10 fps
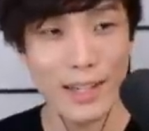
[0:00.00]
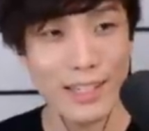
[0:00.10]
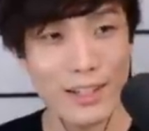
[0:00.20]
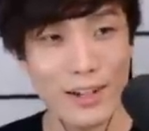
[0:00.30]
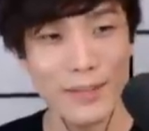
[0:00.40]

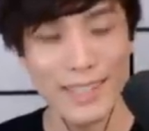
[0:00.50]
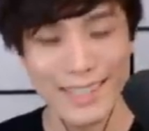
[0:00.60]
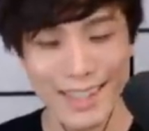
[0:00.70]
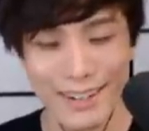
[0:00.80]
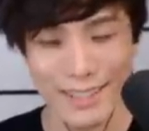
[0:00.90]
extremely
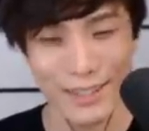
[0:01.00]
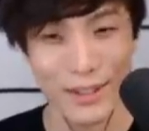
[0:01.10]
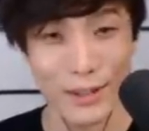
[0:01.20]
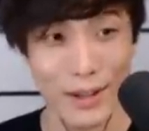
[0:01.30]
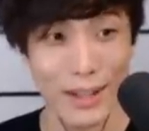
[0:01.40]
generous of
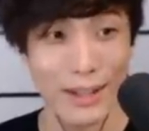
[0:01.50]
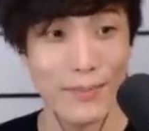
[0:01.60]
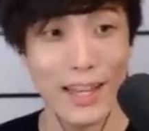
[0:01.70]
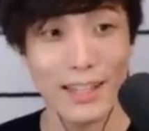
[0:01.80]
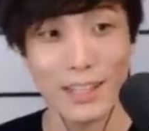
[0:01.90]
you.
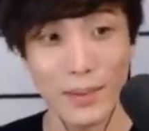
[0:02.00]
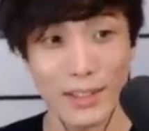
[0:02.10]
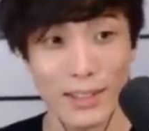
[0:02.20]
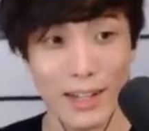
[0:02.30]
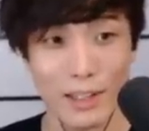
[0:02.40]
Thanks a
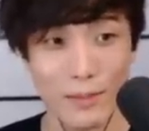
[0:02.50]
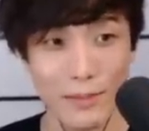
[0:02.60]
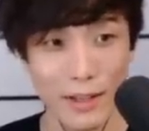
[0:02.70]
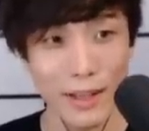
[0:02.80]
bunch, Angel.